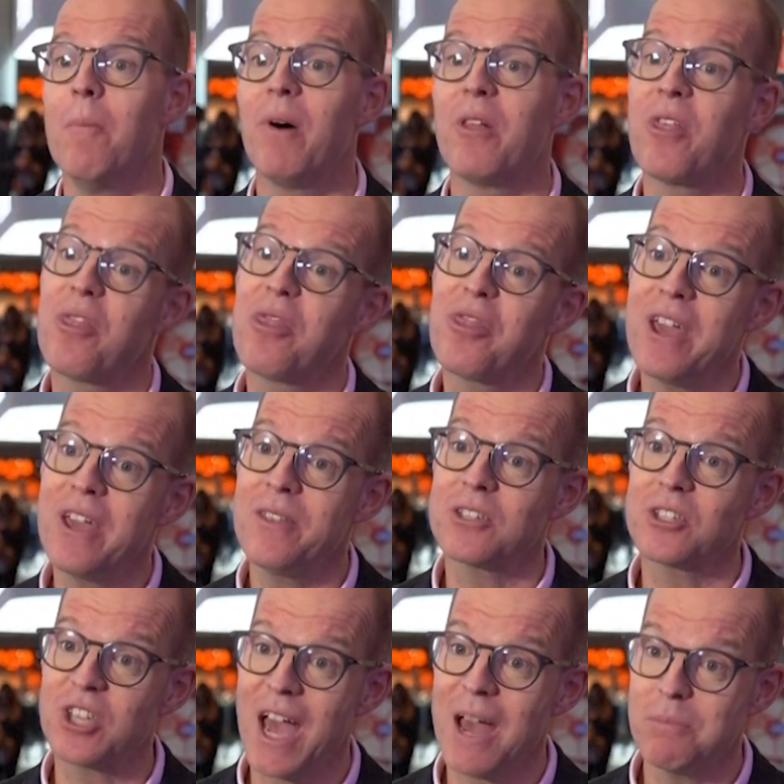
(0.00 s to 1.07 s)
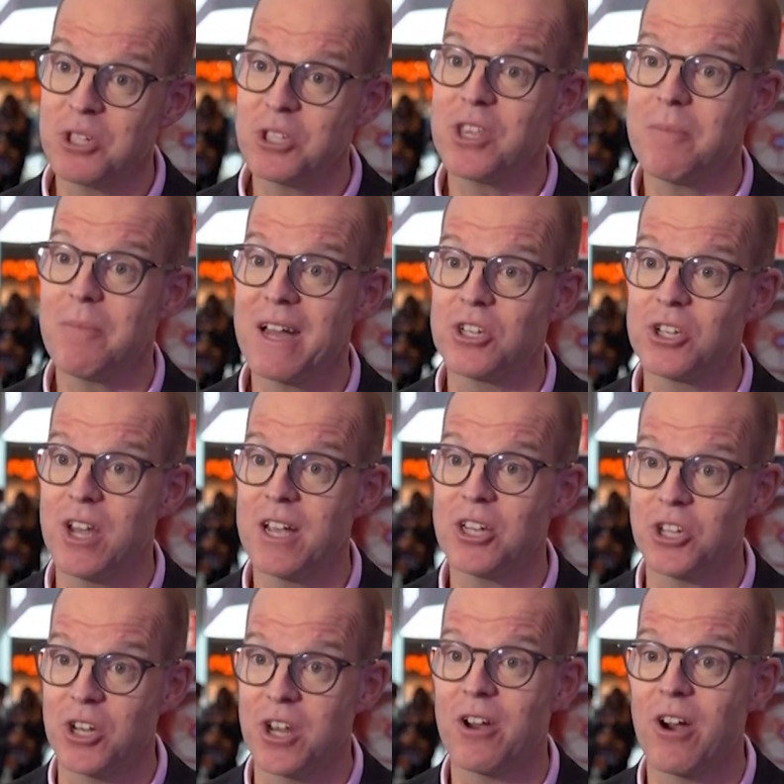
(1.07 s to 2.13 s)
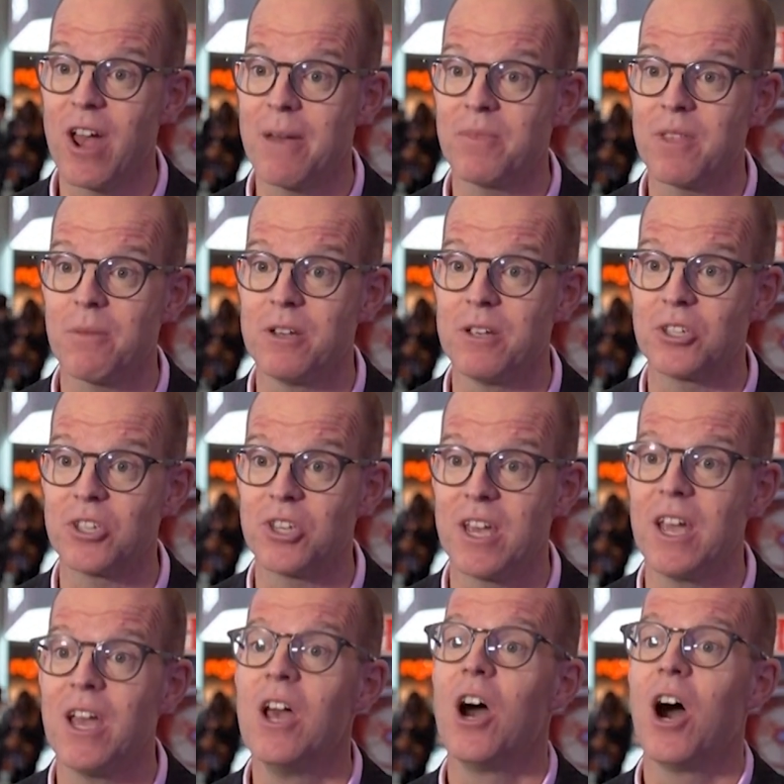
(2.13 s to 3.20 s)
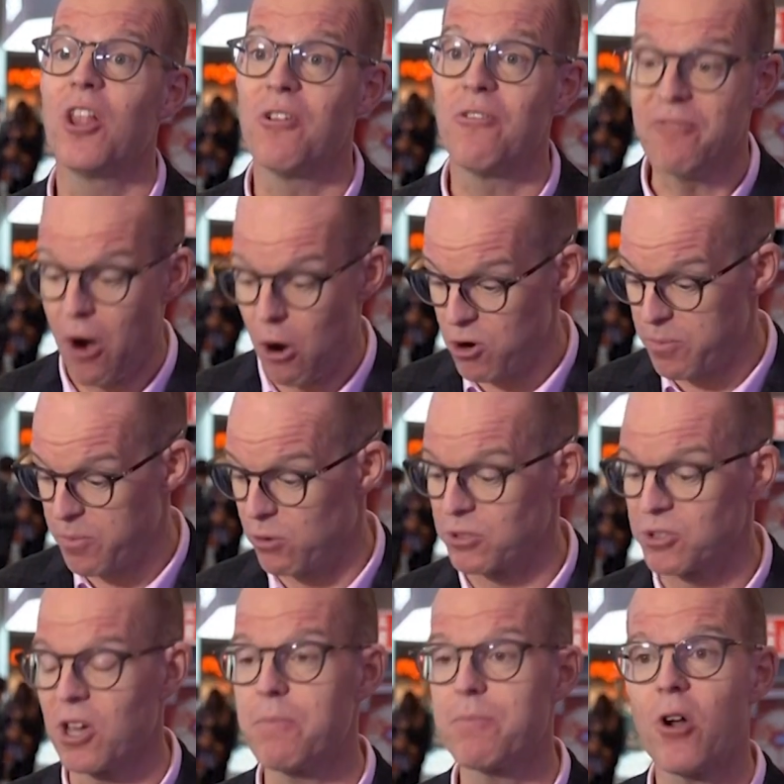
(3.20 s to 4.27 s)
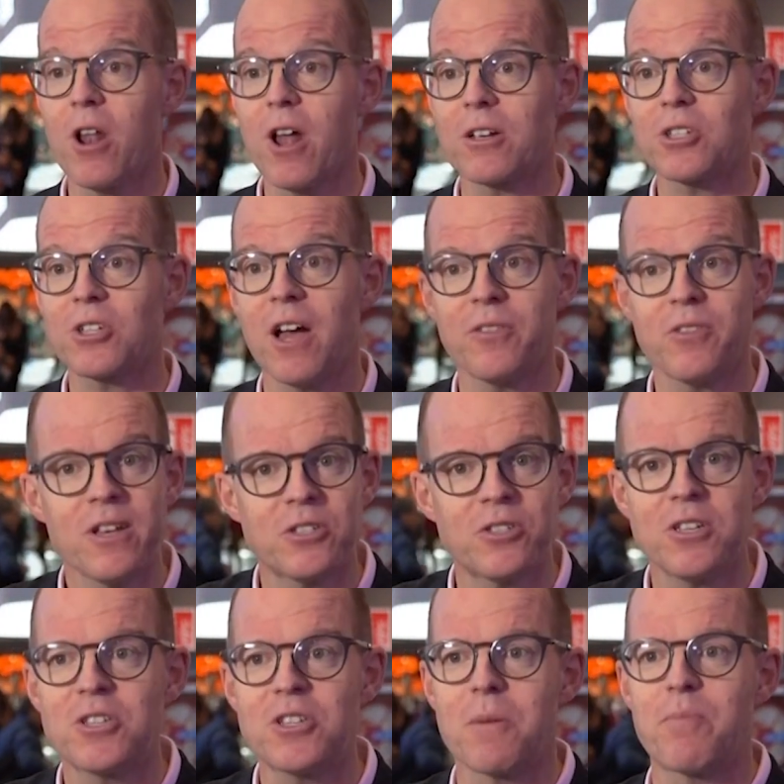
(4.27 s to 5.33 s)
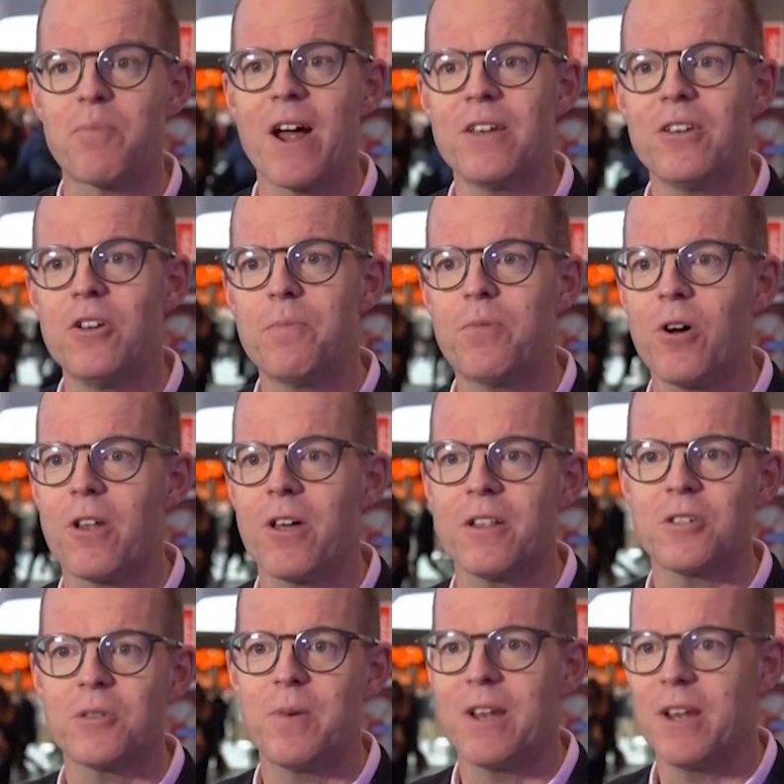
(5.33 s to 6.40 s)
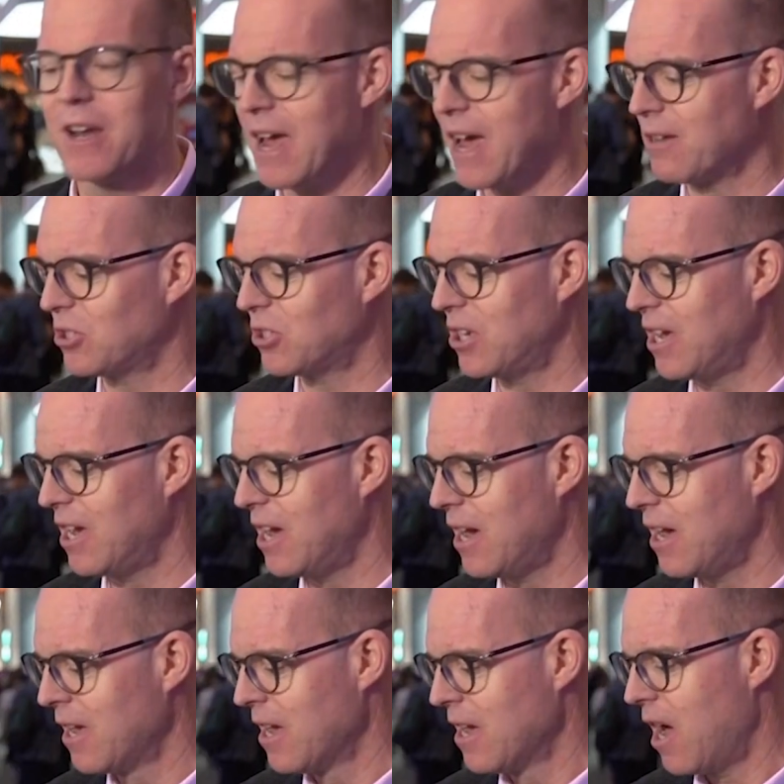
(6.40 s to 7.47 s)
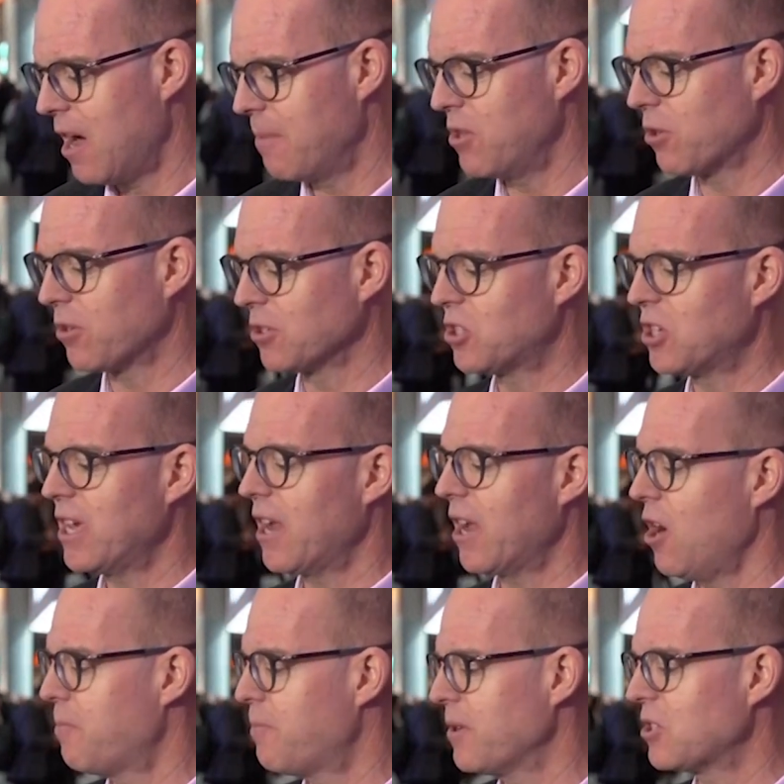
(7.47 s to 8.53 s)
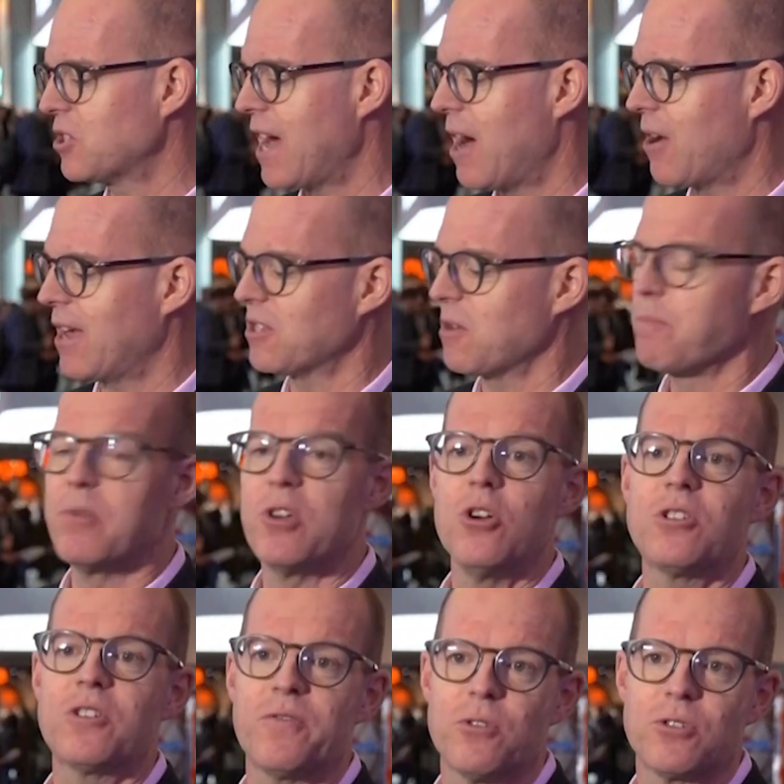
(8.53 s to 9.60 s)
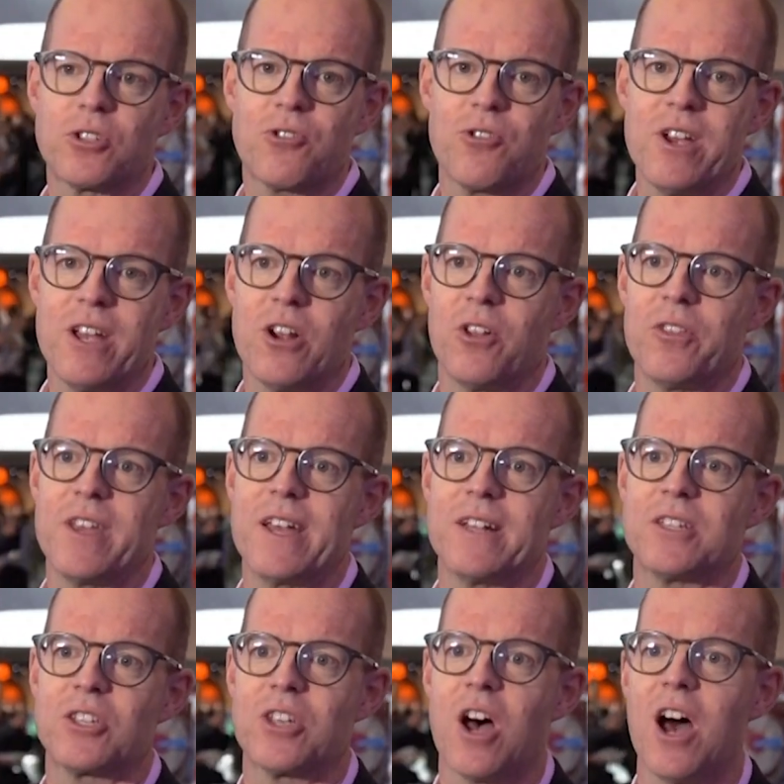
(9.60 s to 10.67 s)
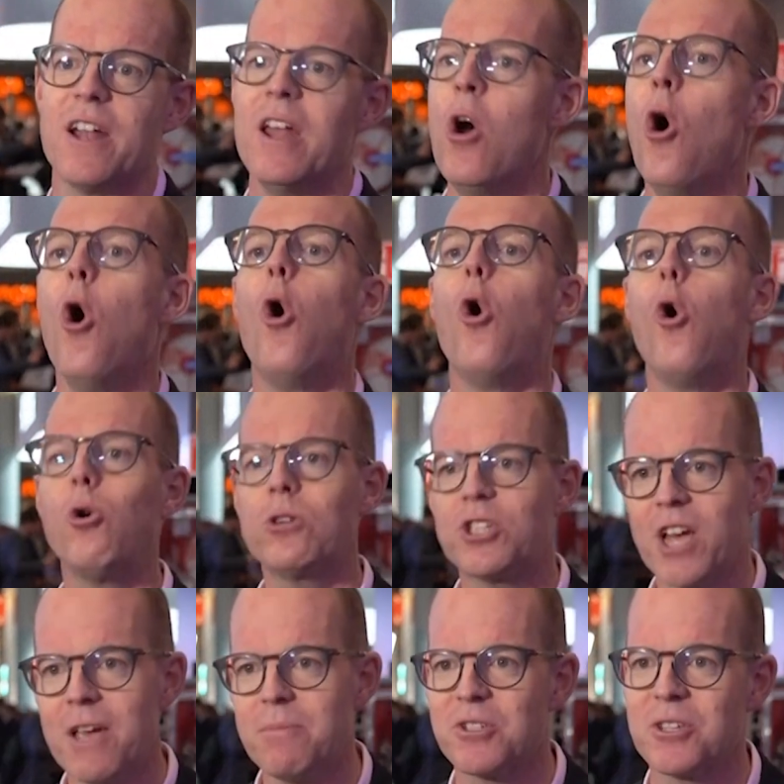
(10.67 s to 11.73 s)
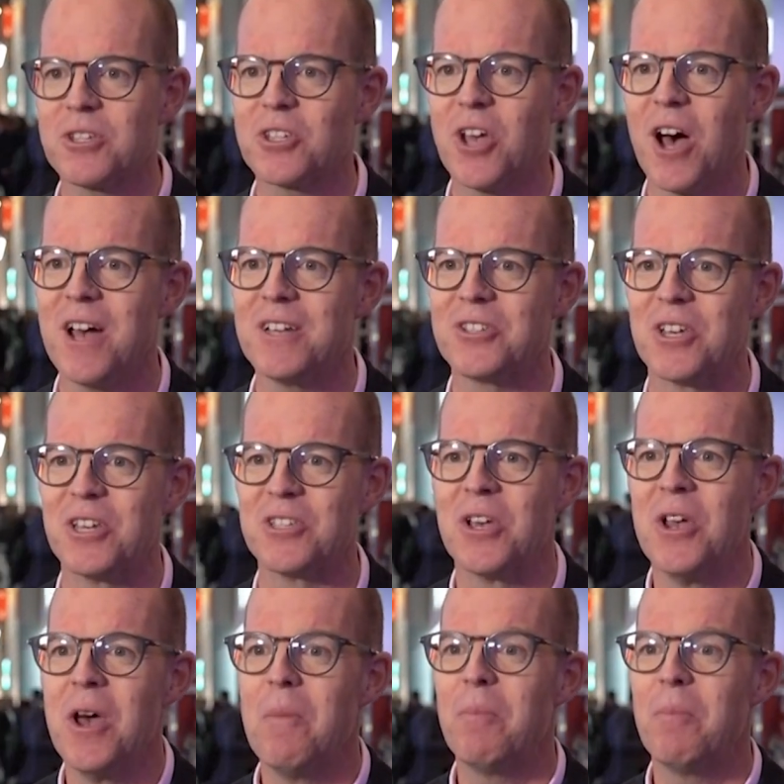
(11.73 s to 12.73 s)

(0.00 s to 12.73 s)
But the thing that's captured the imagination here at M W C are the foldables. So products like this. This is a brand new product that's been announced here. Um, you can see it opens out, has a beautiful screen on the inside, all shapes and sizes.